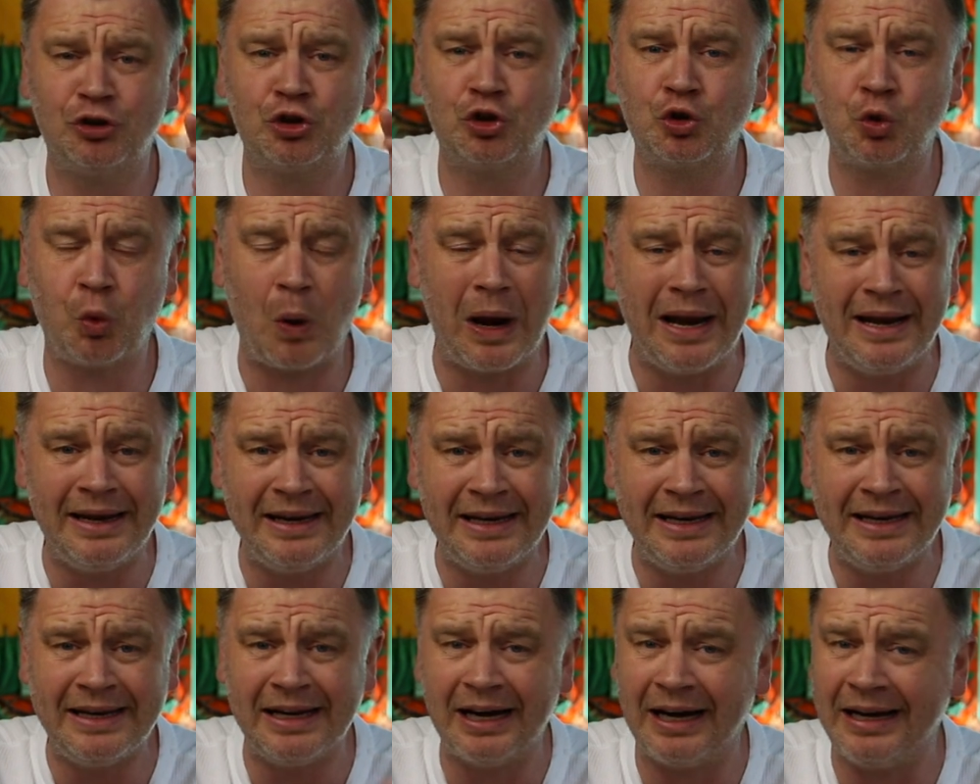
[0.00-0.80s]

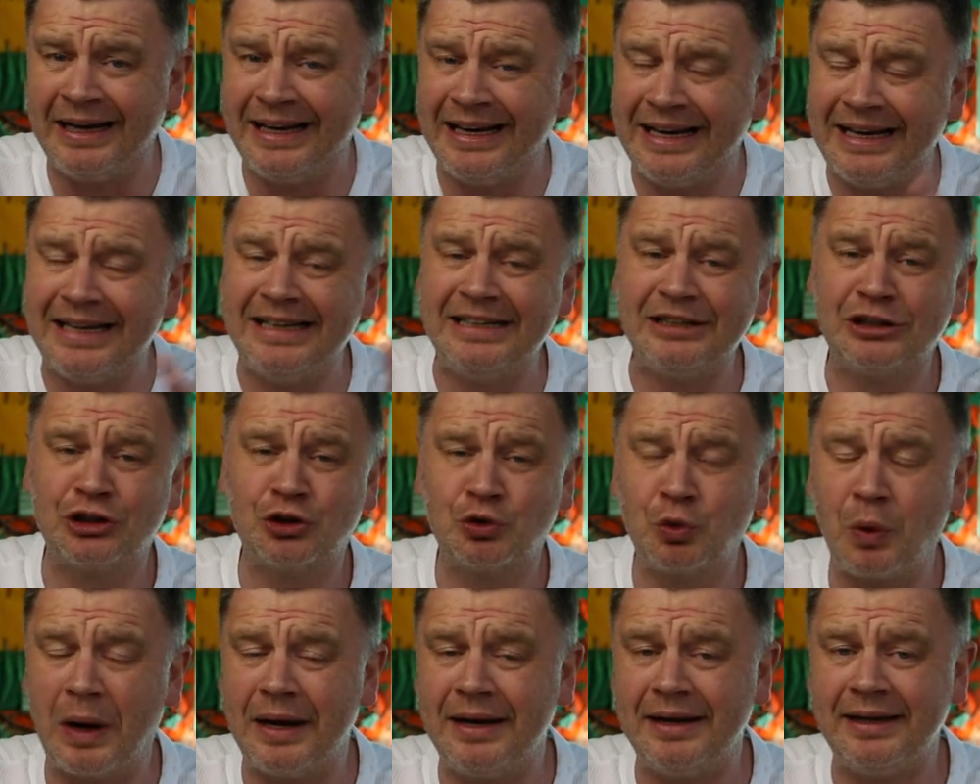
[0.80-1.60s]
20 and in his
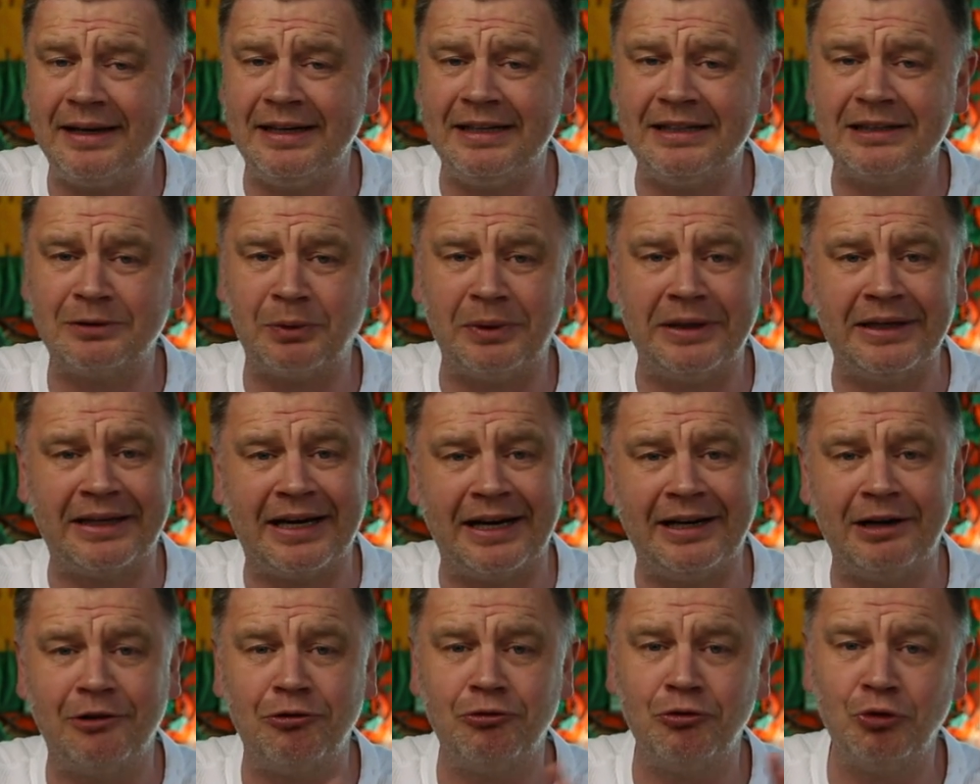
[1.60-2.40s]
20s when he
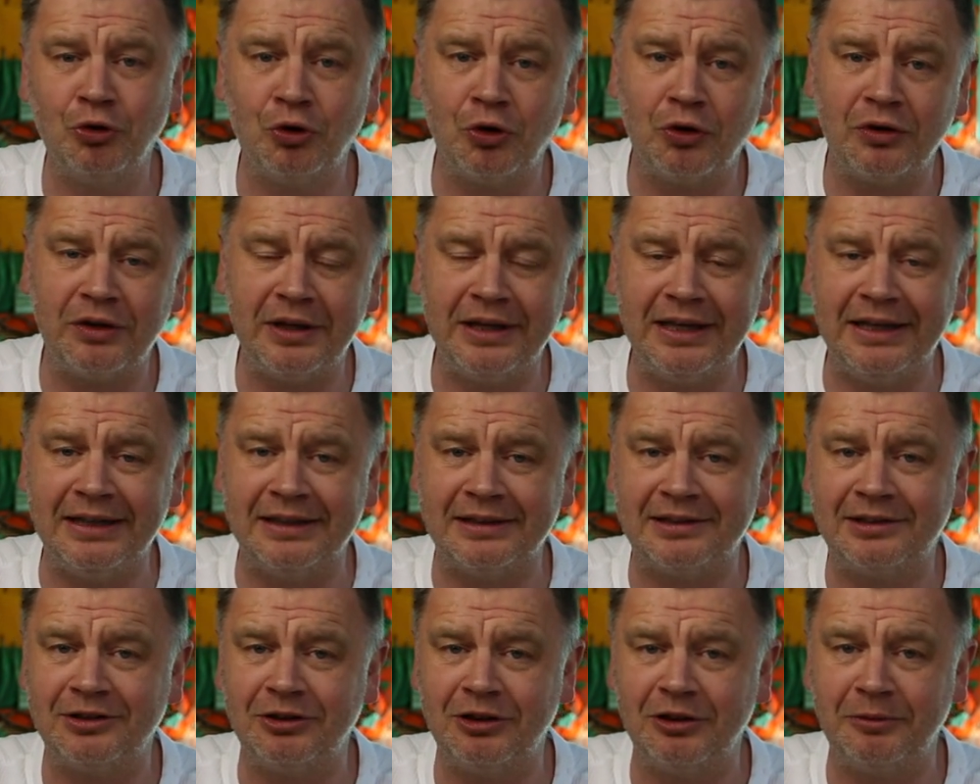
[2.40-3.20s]
kind of wrote
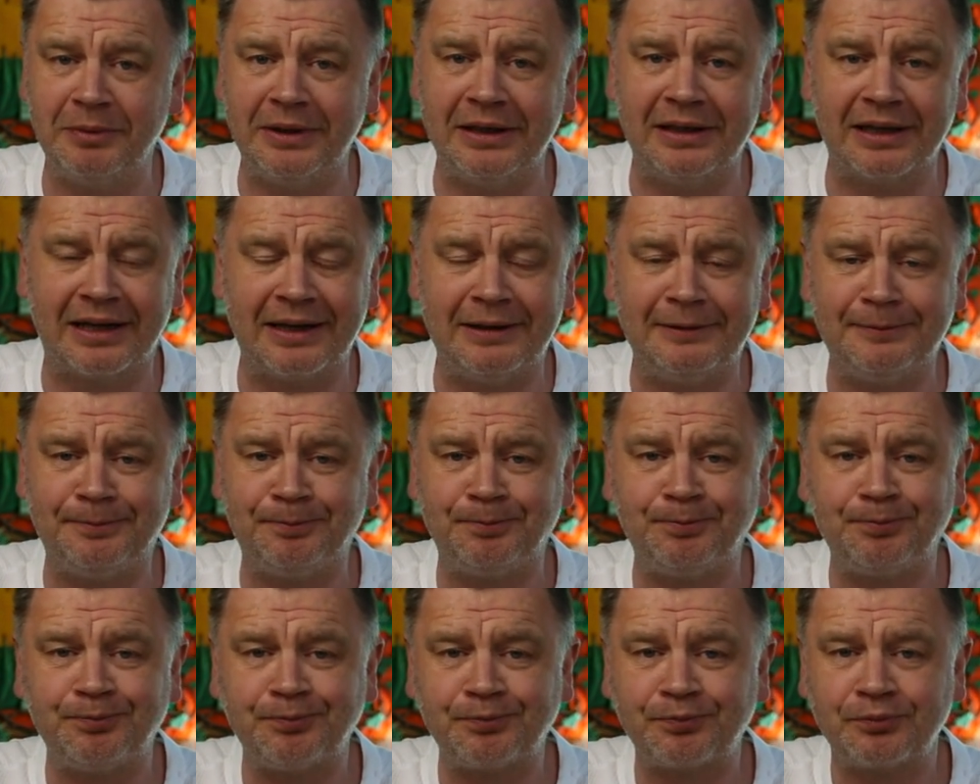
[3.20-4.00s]
these, you know what I mean?